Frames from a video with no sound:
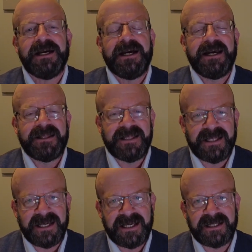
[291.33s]
And
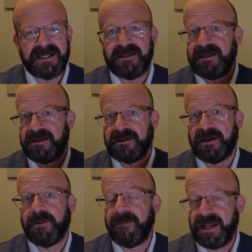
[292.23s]
then the
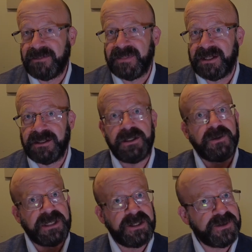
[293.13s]
amendment, you
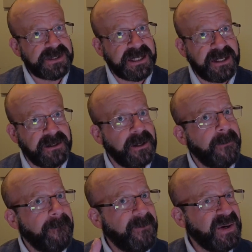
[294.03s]
can use it,
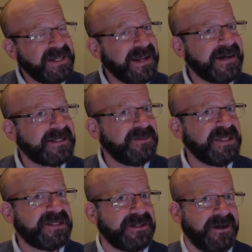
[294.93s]
but it has to
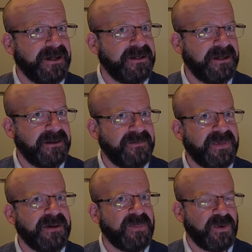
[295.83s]
be signed
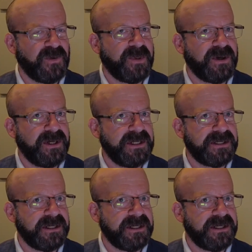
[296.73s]
by both parties.